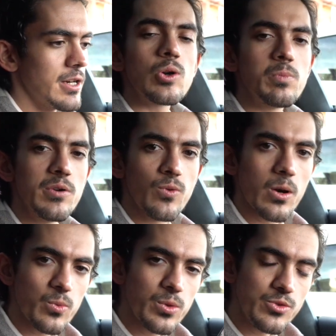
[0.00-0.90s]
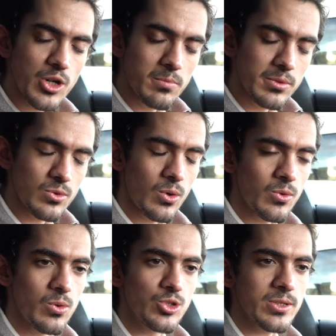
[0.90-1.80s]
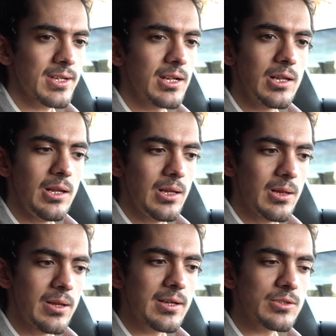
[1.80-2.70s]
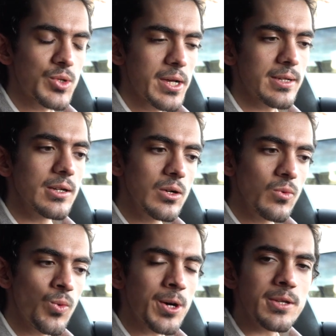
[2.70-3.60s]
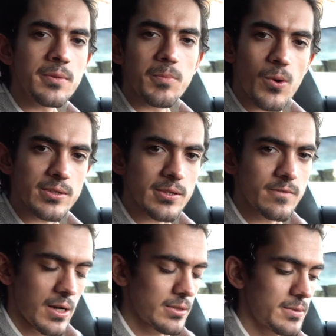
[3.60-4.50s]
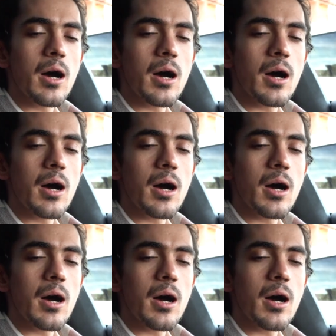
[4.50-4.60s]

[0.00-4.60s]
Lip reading: So before we jump into conclusions, let's address one important fact.